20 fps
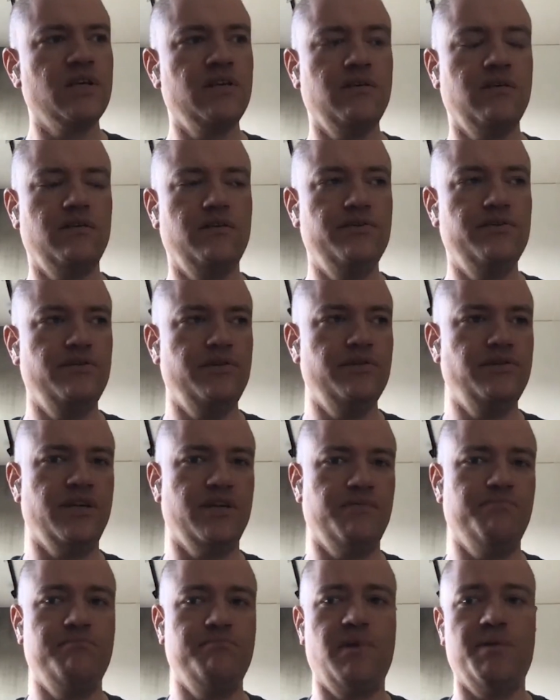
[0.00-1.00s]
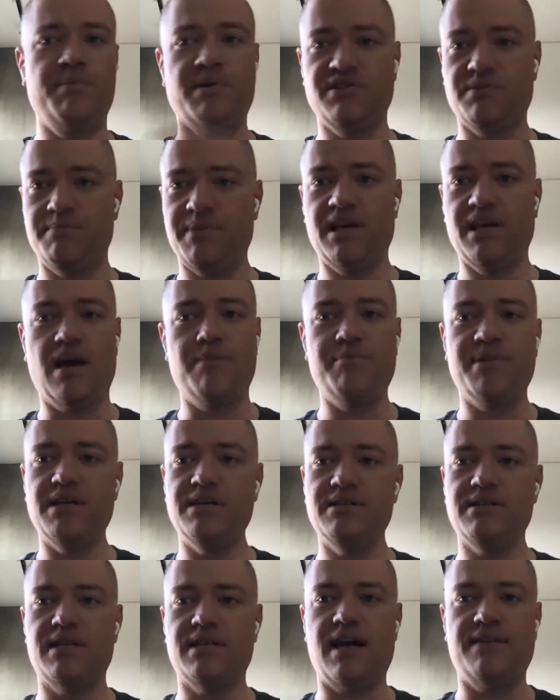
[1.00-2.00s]
you see a bunch of big
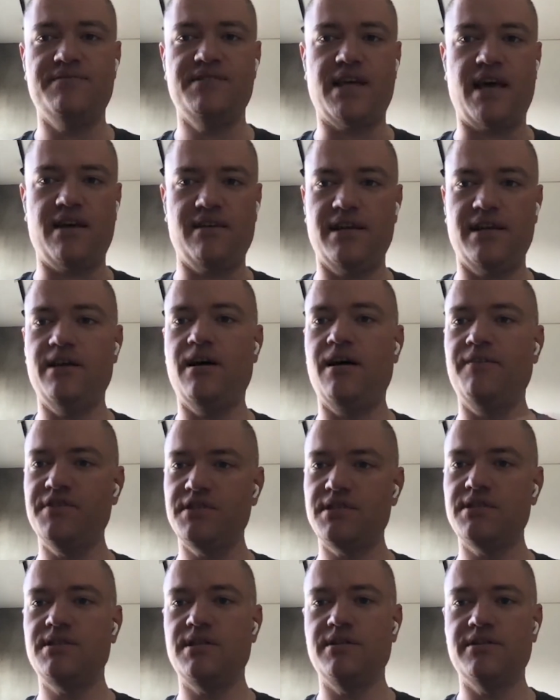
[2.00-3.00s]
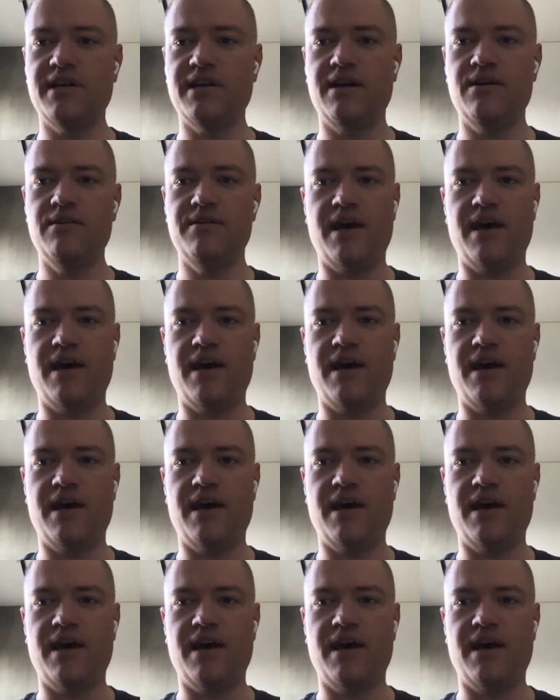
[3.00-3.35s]
companies that have satellite offices here now.